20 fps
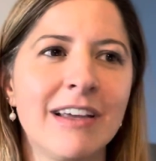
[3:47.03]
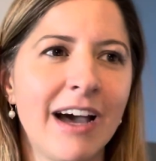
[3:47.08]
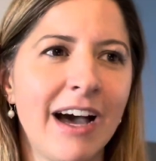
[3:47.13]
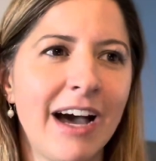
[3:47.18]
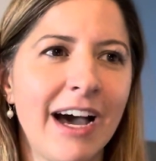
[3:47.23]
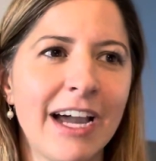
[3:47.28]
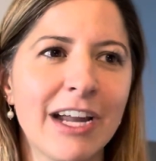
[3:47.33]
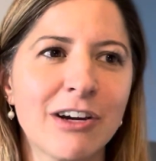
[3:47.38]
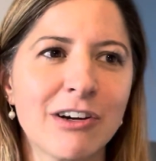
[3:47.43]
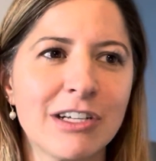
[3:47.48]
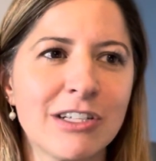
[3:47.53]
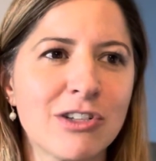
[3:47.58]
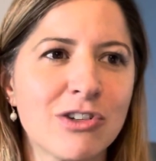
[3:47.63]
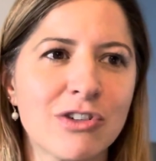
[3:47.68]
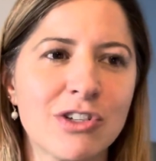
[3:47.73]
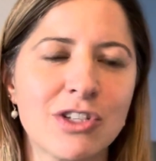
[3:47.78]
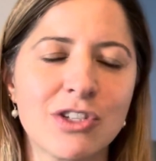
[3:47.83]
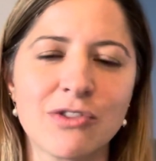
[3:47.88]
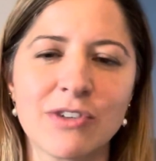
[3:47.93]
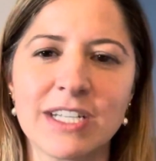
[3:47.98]
higher
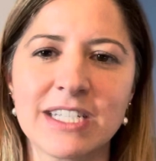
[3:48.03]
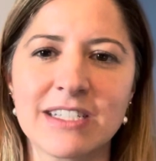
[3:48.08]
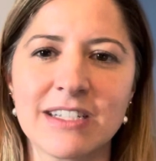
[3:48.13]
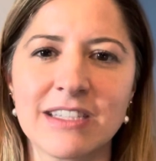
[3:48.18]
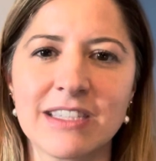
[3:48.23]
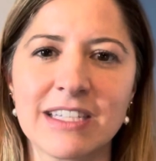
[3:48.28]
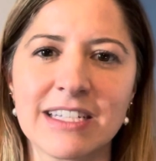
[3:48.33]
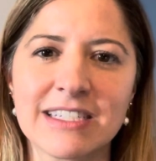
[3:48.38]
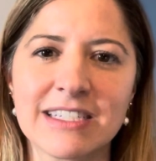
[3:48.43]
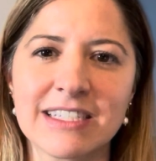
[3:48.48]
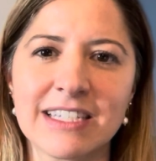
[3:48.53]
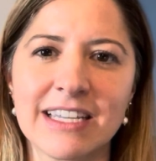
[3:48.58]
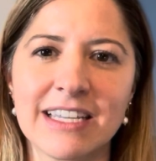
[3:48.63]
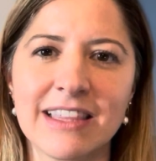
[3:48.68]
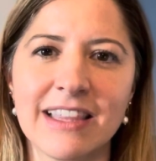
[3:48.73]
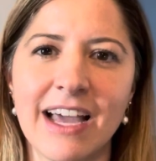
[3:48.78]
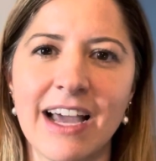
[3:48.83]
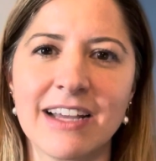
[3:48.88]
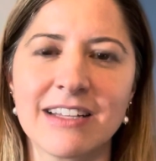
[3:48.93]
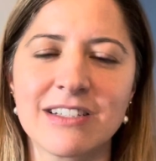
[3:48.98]
interest rates and things like
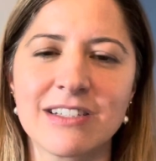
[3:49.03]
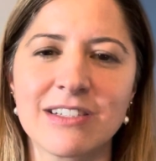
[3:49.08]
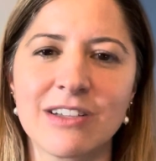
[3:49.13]
that.